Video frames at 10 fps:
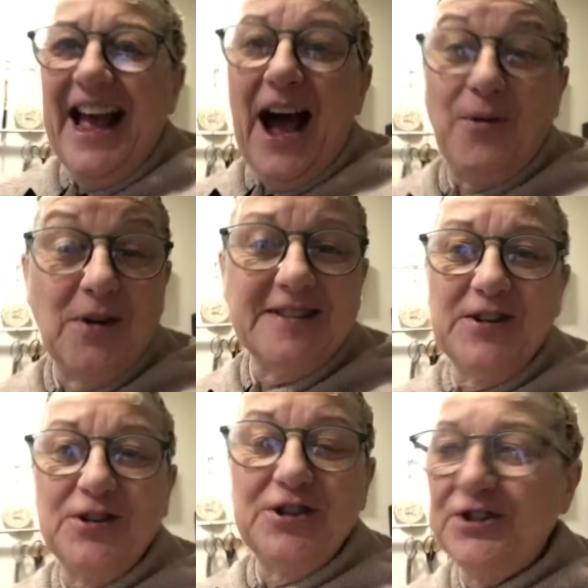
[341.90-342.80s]
I wasn't
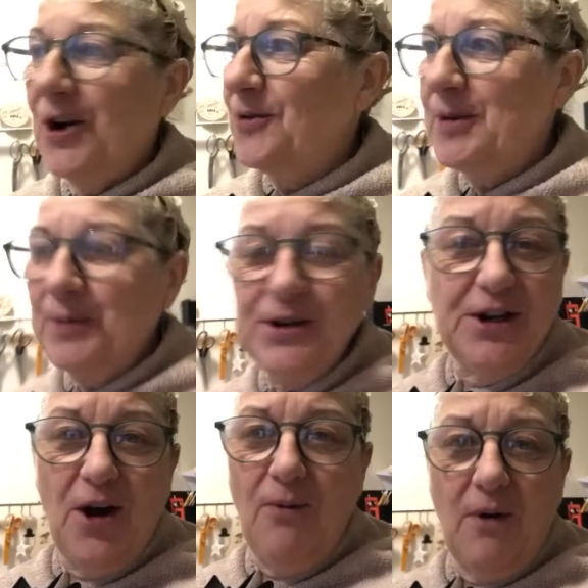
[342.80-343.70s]
going to show you, but you
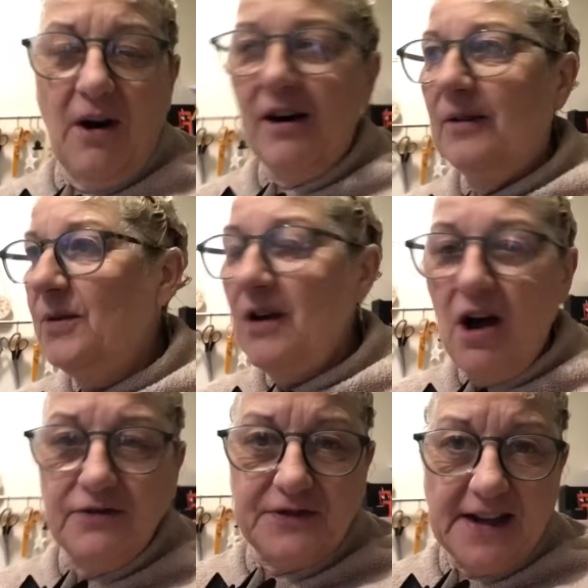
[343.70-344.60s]
know what? We're
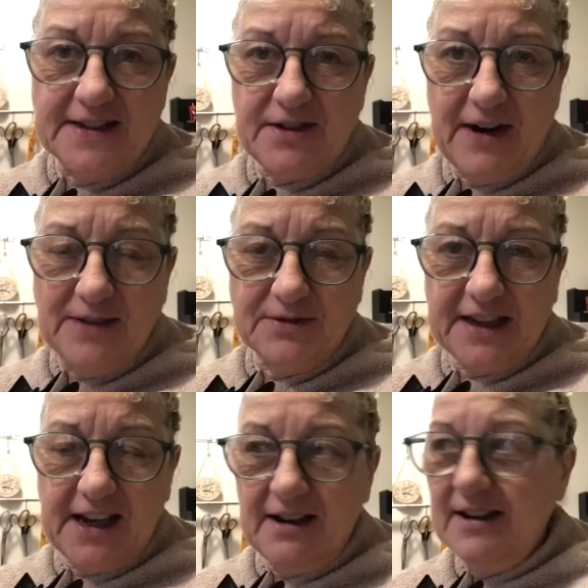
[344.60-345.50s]
all friends around
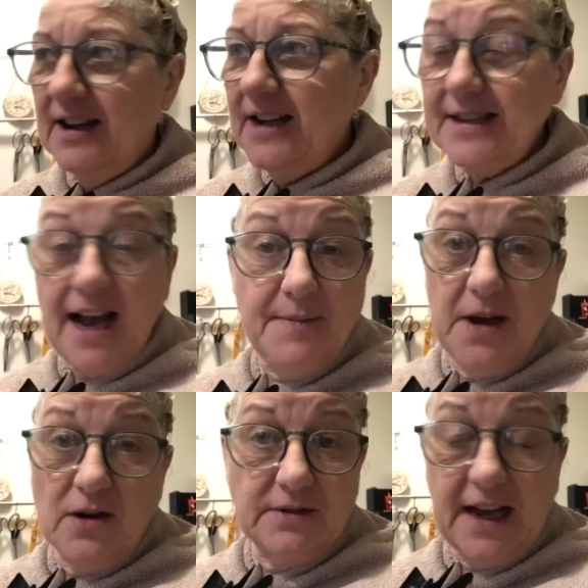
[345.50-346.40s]
here. I dye my
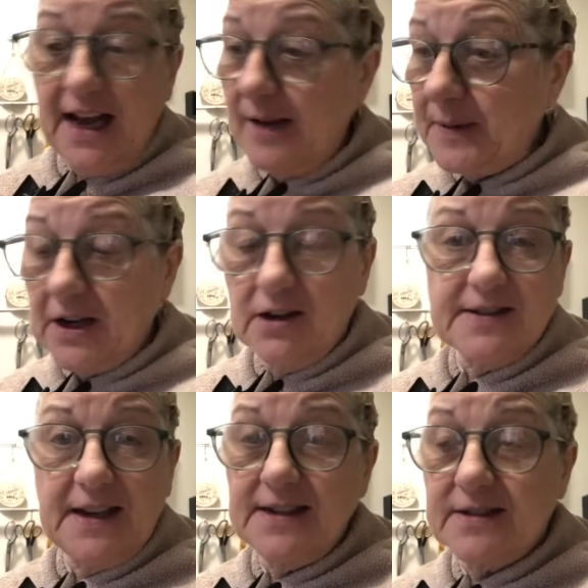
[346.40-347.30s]
own hair
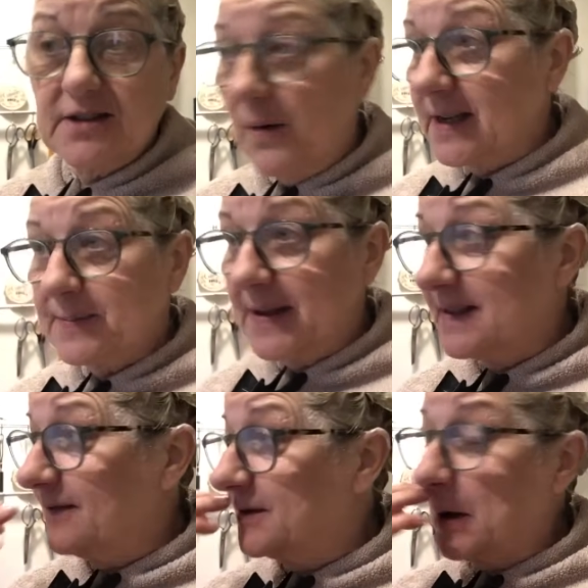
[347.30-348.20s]
because it's so
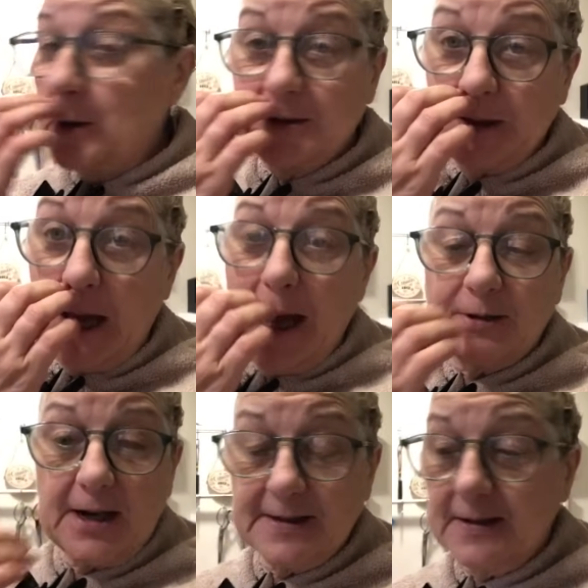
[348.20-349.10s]
expensive to go to the
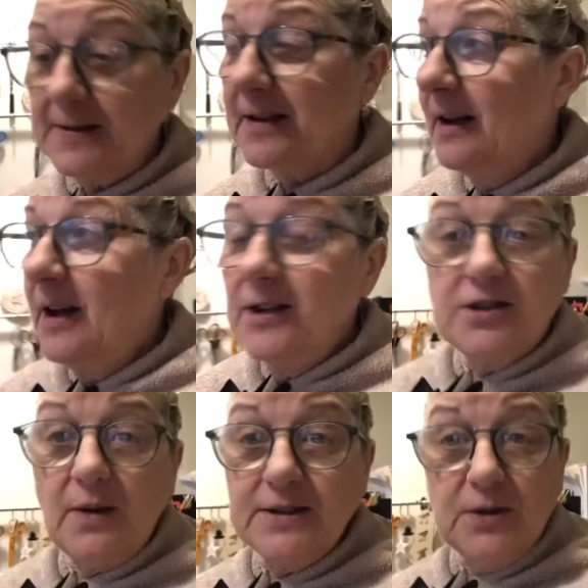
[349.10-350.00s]
hairdressers.
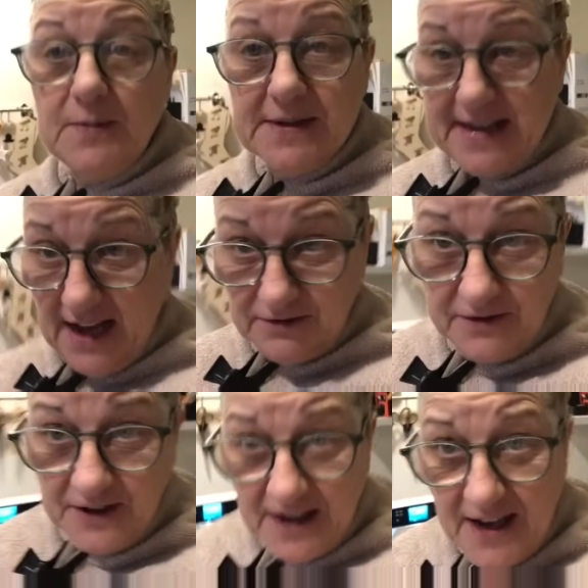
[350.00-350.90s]
So I do it myself.